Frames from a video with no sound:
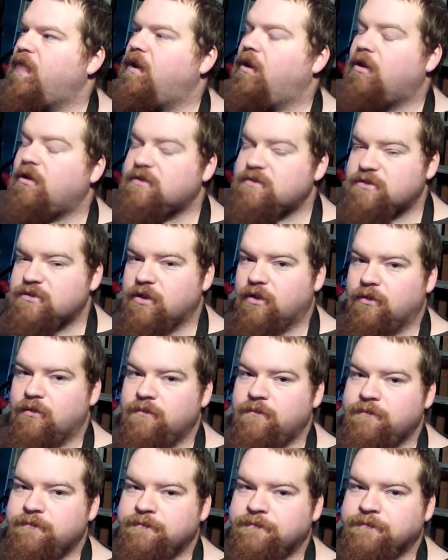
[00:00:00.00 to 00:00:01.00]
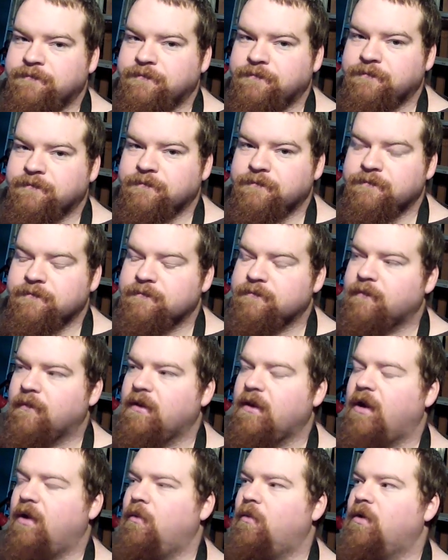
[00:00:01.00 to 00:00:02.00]
also,
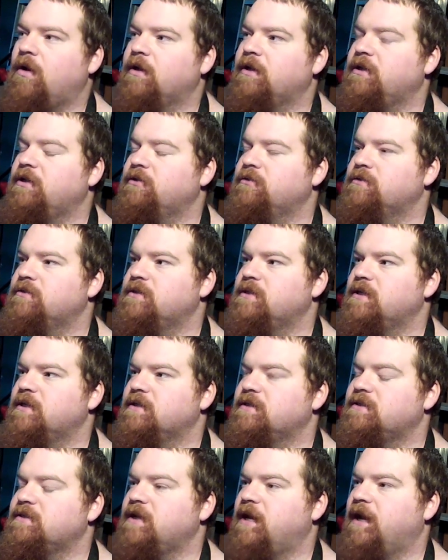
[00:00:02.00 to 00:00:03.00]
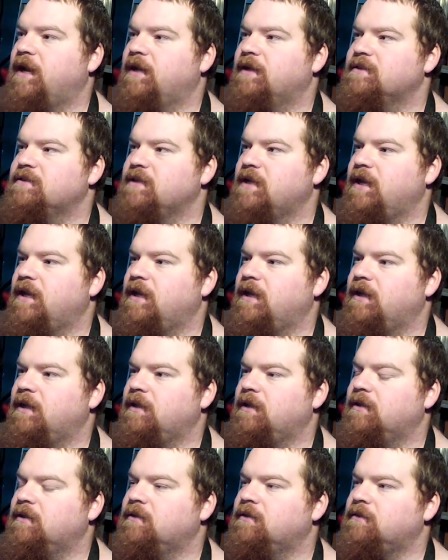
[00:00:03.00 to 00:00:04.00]
I want to use this as
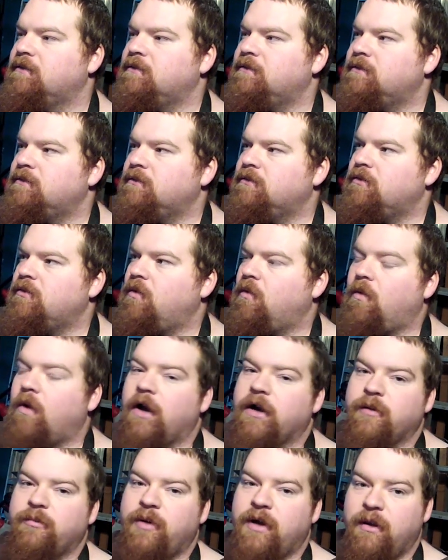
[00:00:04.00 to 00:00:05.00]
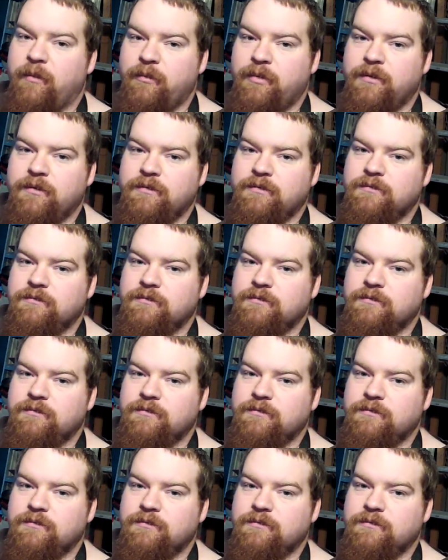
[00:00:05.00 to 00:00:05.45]
a water pump.